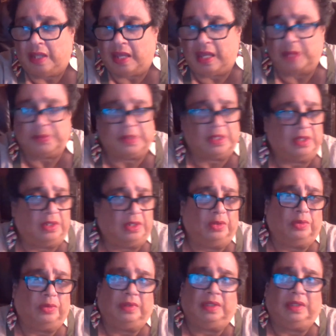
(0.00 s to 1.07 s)

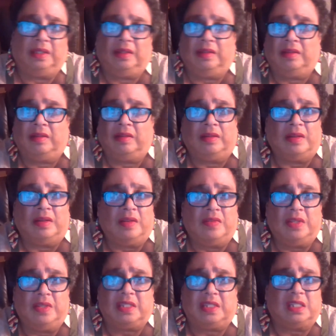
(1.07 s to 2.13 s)
Absolutely.
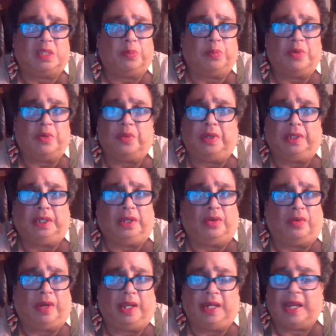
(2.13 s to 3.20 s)
This has been really
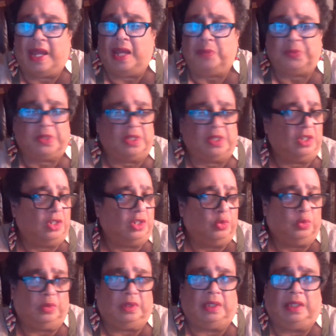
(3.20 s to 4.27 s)
great.
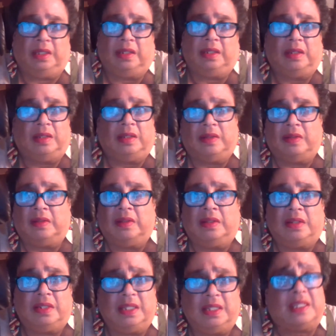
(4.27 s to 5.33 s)
Absolutely.
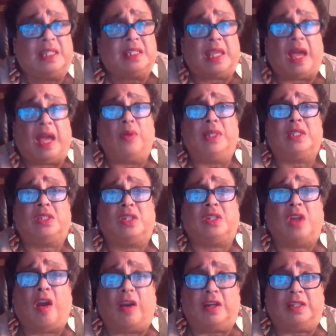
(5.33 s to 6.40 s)
This is how it
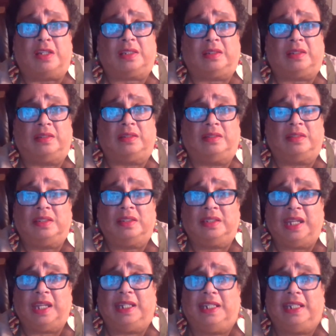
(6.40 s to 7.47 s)
starts,
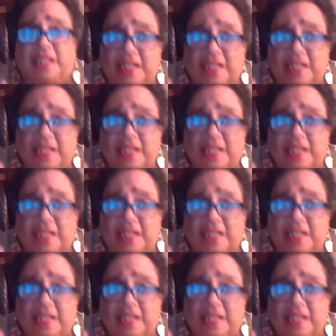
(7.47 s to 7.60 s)
Katie.